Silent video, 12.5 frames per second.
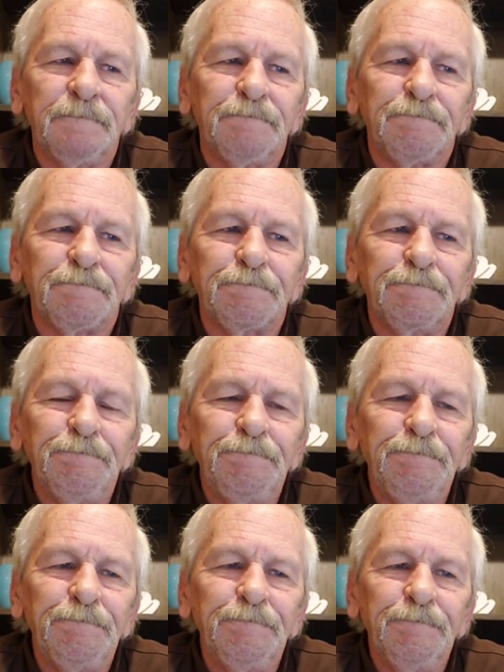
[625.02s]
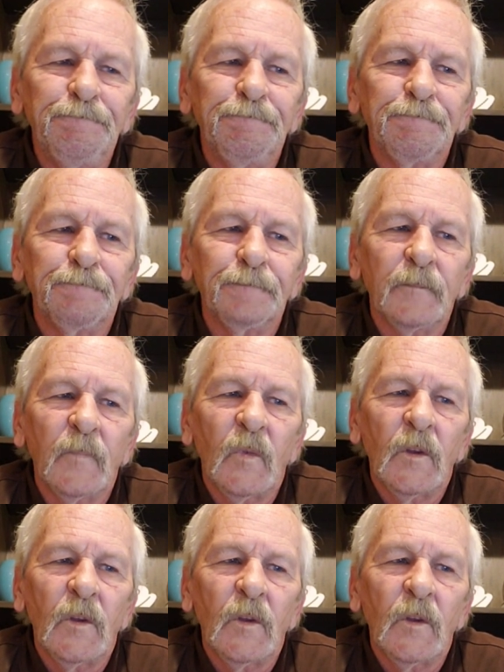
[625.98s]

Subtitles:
No one is speaking in this clip.